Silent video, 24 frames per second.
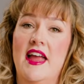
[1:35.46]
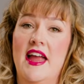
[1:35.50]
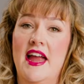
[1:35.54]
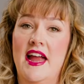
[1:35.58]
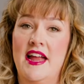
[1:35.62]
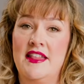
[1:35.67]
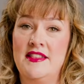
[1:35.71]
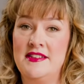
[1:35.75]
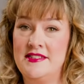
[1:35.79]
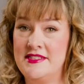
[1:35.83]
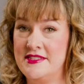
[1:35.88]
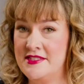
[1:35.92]

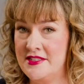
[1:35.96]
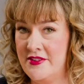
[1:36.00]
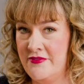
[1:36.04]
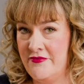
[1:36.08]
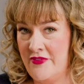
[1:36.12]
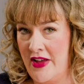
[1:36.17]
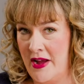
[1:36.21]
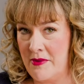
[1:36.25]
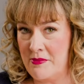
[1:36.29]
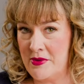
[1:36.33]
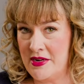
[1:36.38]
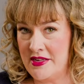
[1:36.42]
And this is the
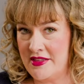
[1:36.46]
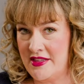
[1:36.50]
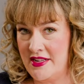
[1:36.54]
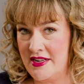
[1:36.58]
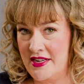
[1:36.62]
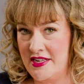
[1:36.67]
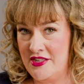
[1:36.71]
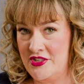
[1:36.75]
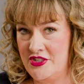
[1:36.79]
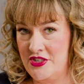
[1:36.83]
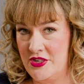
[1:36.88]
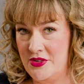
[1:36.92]
fabric that
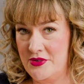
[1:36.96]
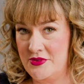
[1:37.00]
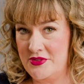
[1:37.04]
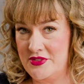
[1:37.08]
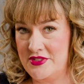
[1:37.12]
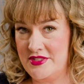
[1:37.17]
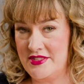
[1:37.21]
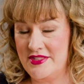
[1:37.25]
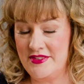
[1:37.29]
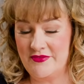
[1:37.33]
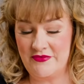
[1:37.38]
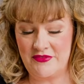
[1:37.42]
I
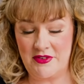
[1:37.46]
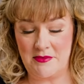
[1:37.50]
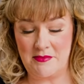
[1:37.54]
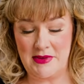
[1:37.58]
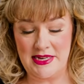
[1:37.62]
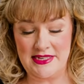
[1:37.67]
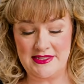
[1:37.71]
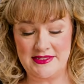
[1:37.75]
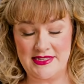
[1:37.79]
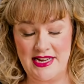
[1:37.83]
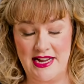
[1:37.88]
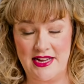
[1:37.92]
chose from my
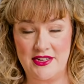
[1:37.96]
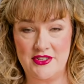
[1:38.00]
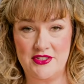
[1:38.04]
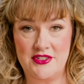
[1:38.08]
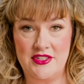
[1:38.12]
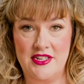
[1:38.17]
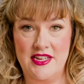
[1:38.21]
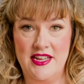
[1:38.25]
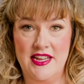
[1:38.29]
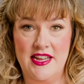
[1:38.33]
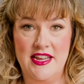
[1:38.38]
stash.